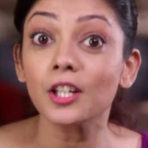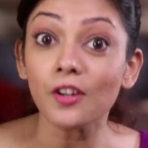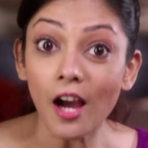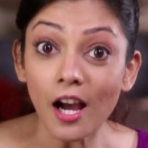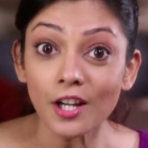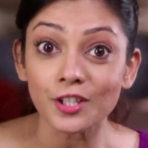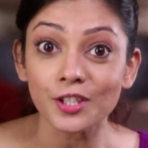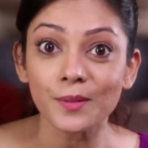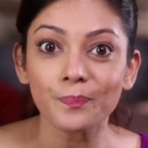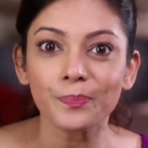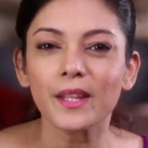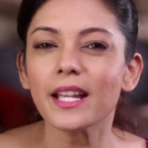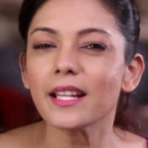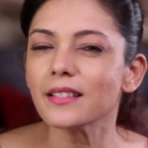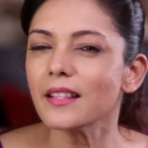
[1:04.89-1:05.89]
garage.
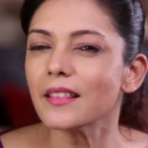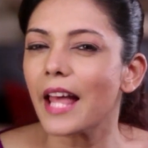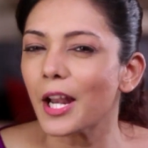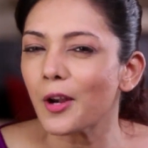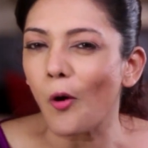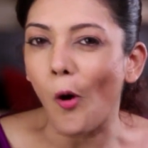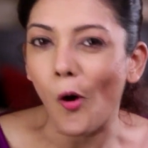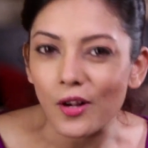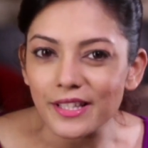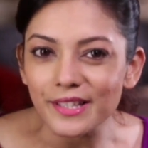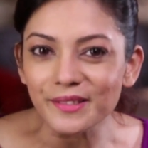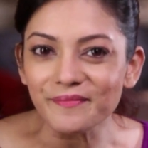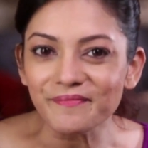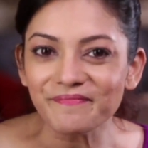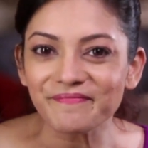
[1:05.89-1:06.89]
Isn't that
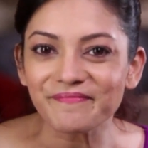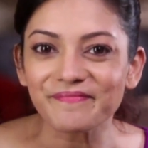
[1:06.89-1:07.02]
awesome?